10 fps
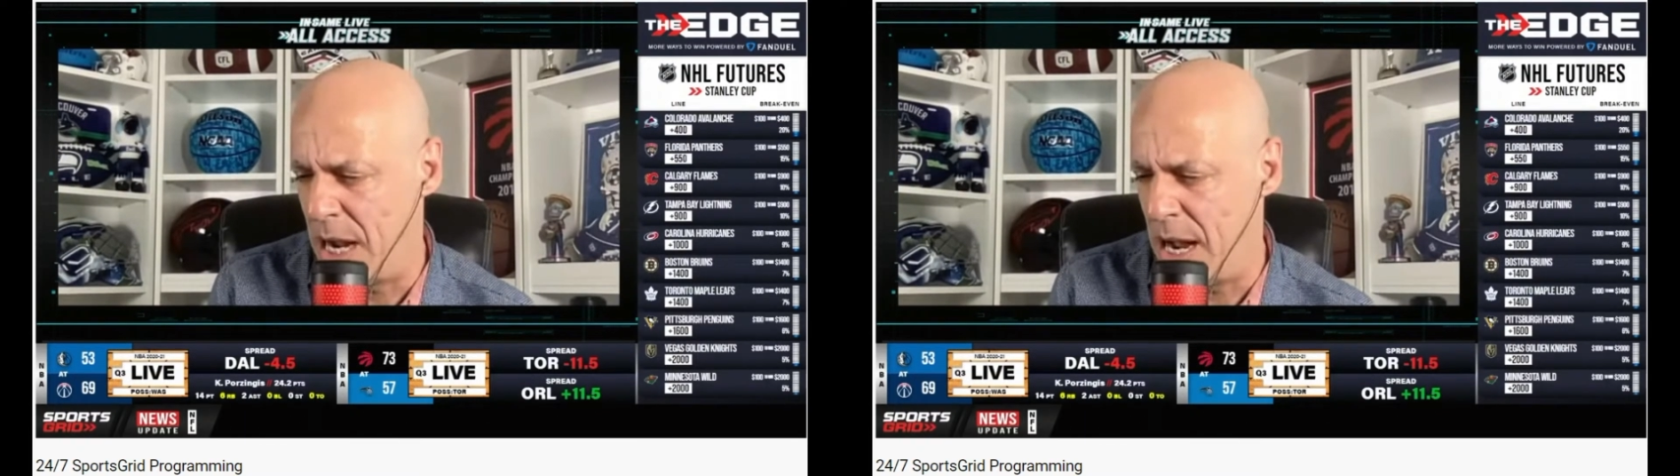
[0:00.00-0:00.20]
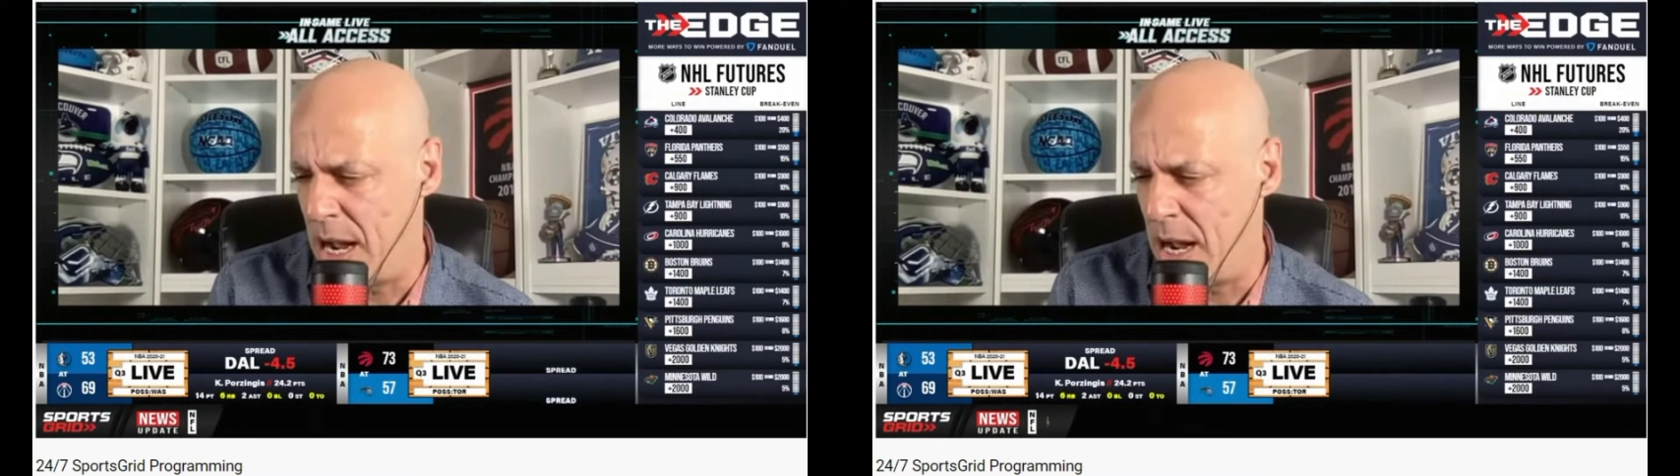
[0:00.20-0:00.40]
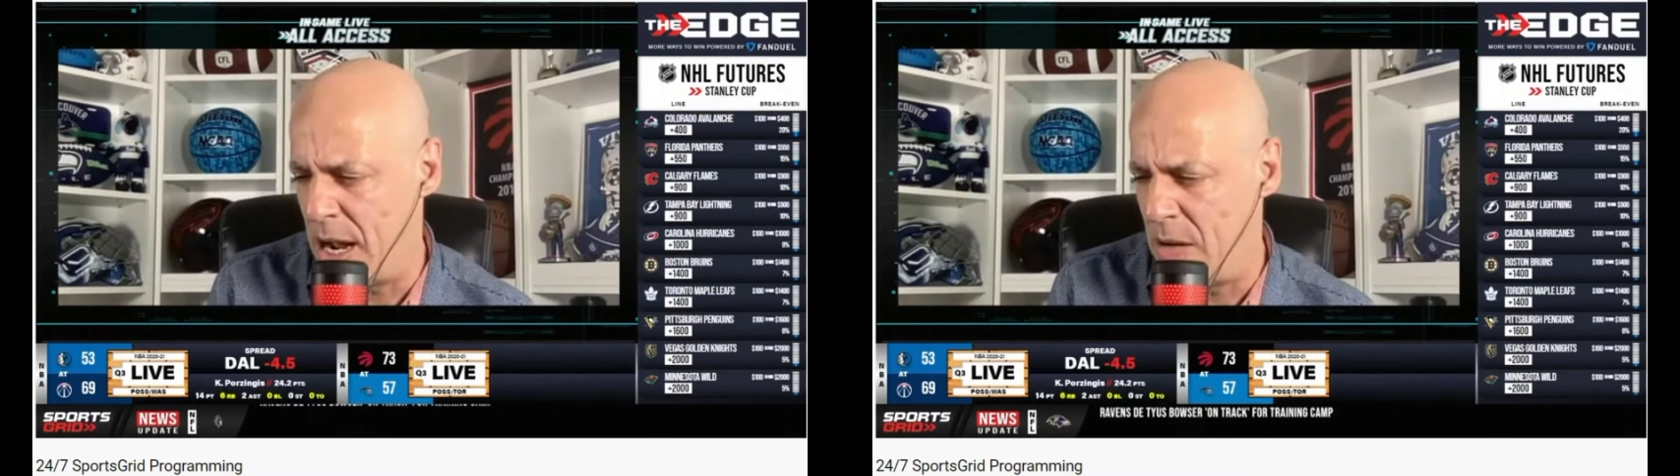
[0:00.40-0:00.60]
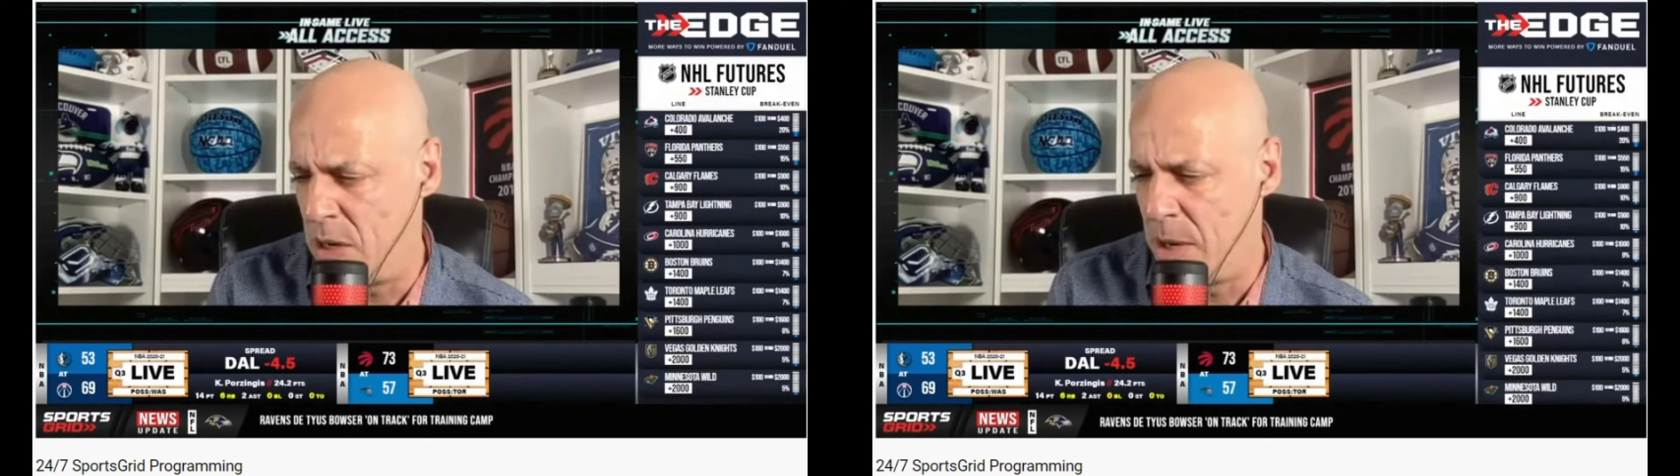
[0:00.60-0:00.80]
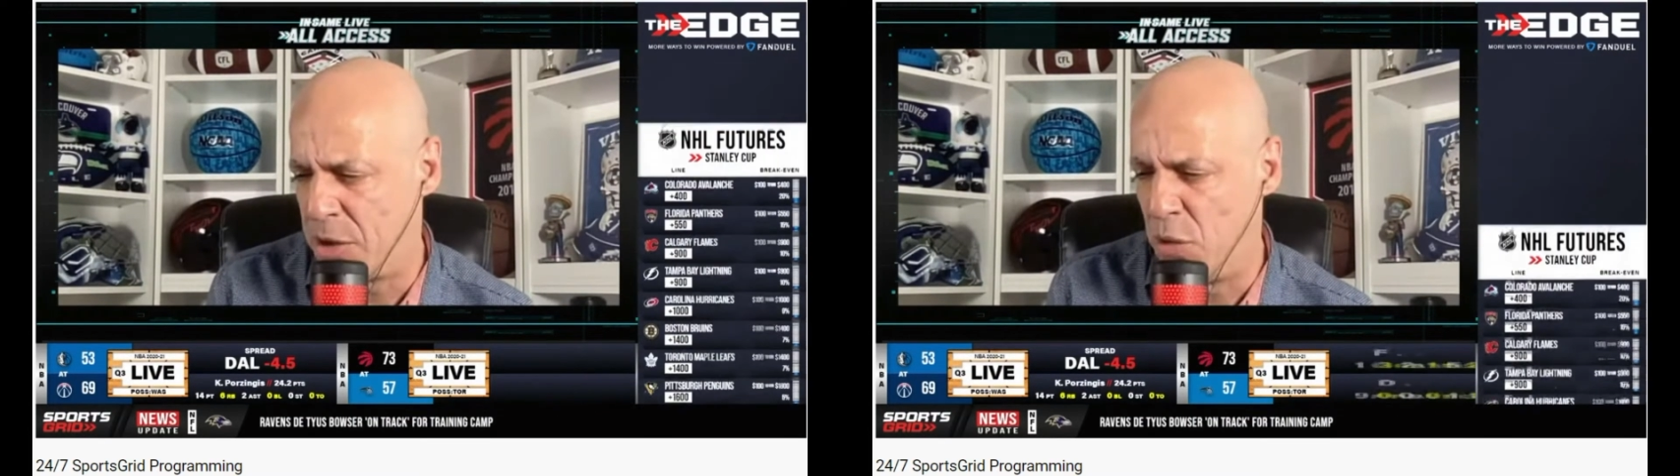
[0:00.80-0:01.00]

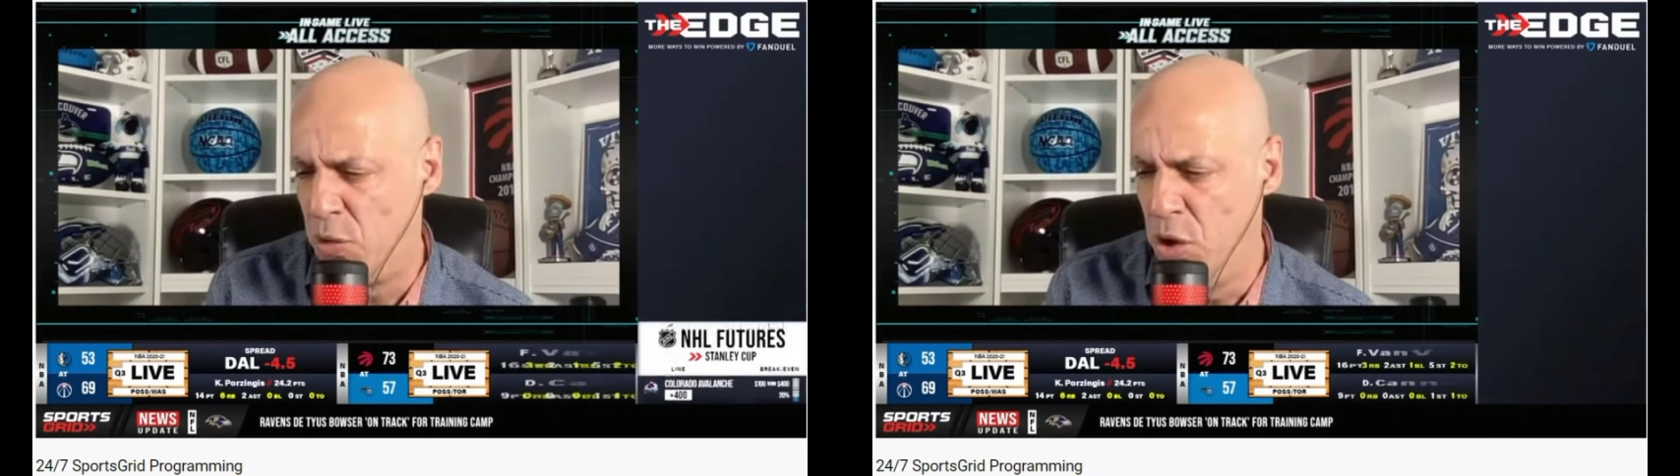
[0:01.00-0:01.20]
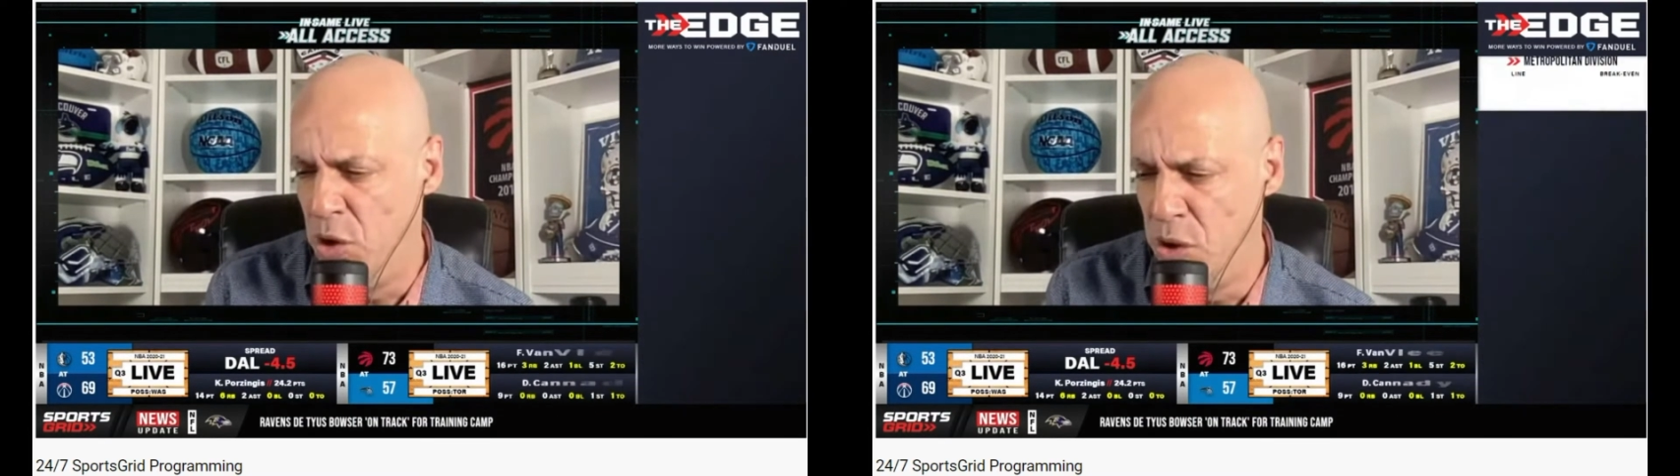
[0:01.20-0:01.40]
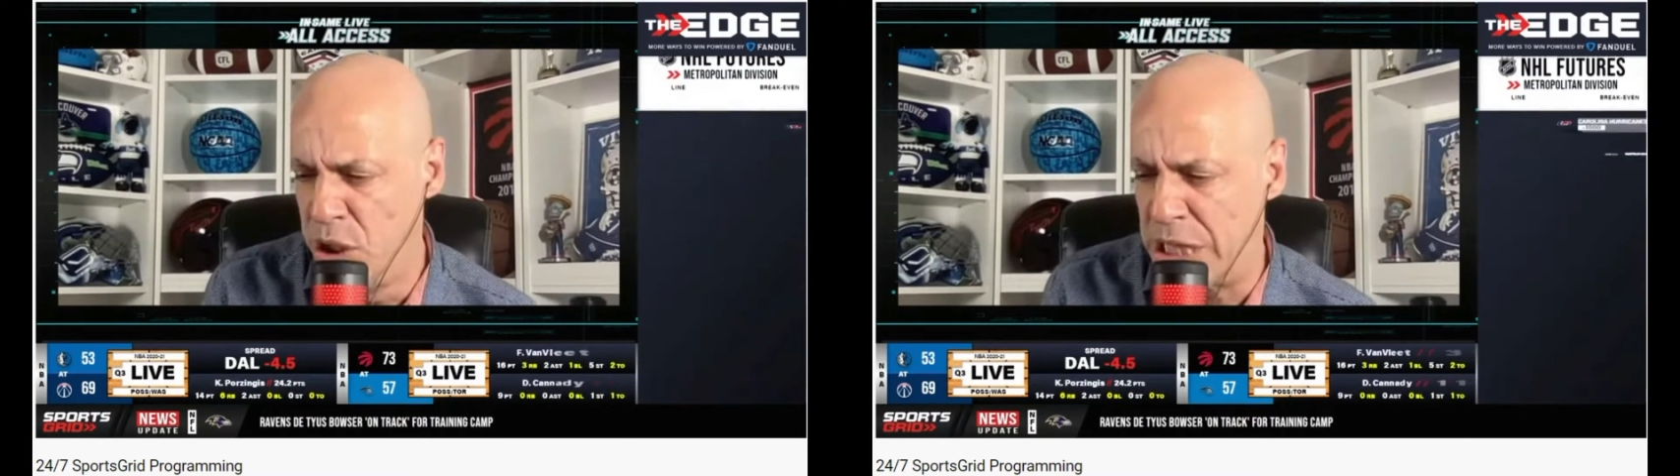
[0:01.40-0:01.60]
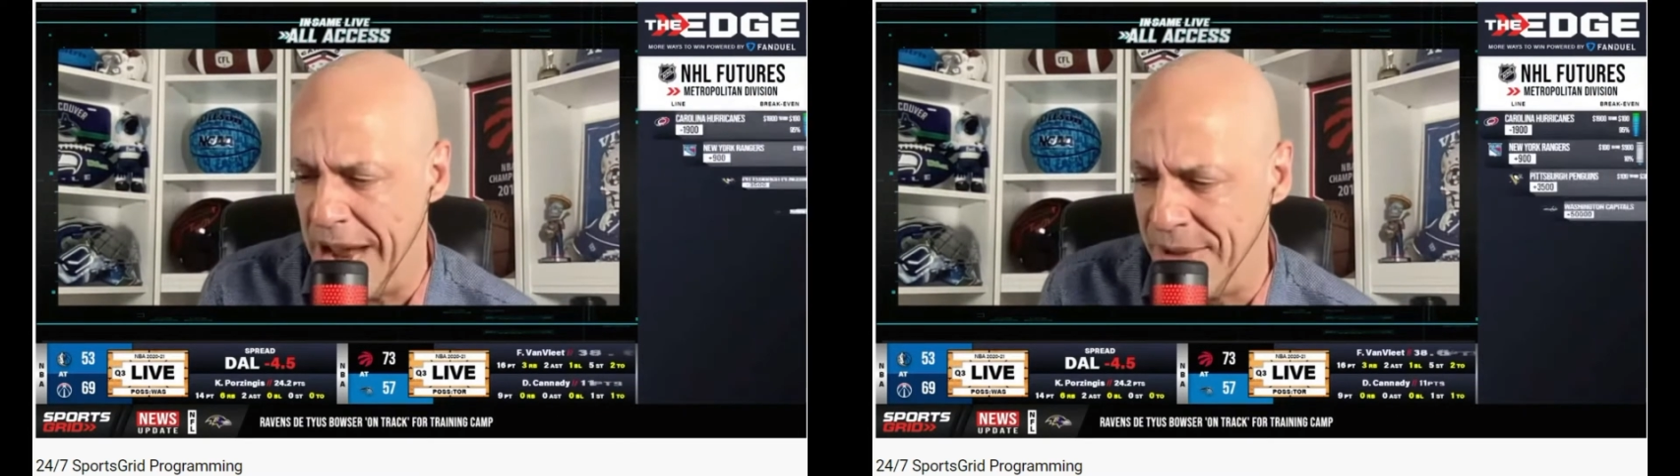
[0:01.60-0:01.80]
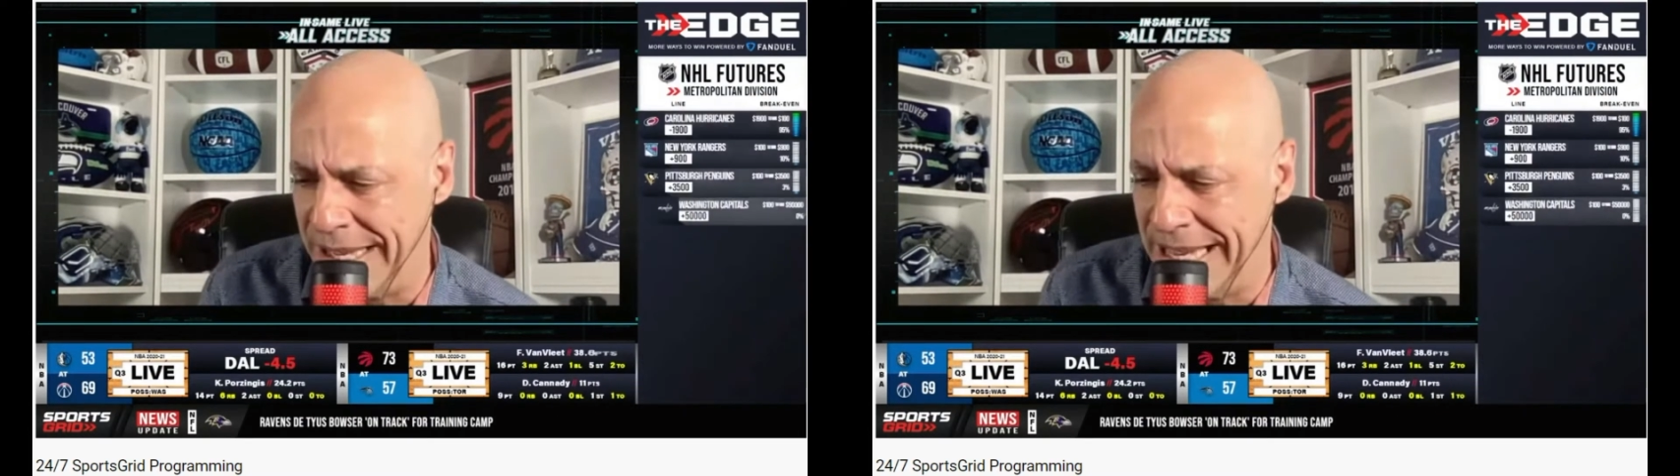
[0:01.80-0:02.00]
the Roos
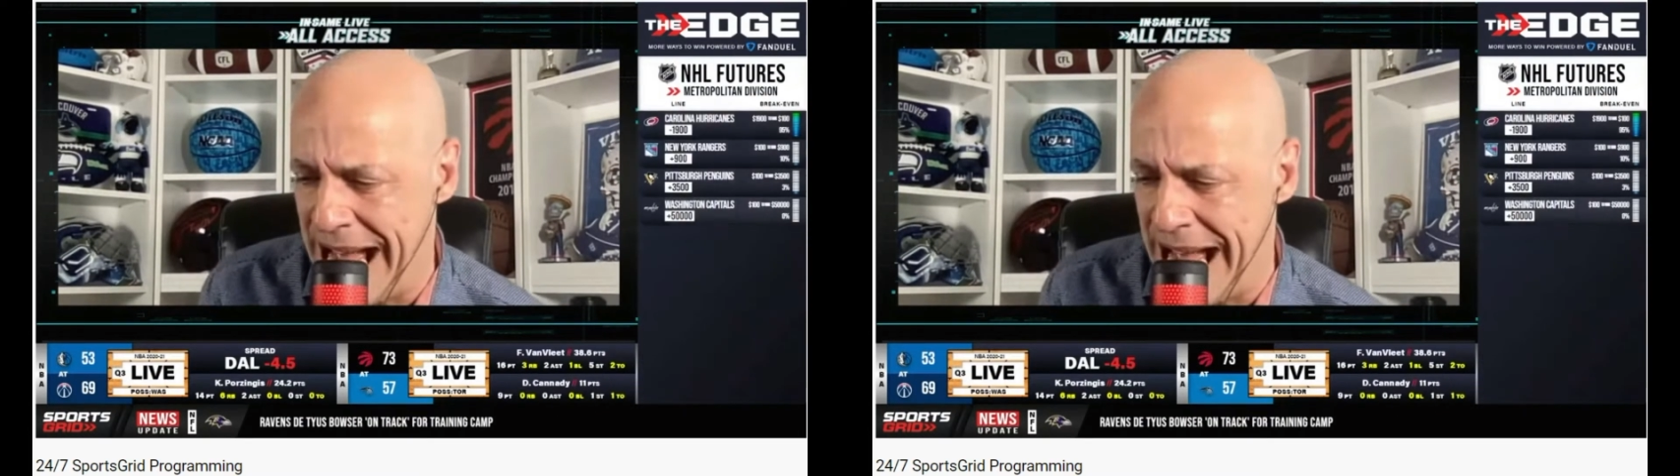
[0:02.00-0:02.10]
and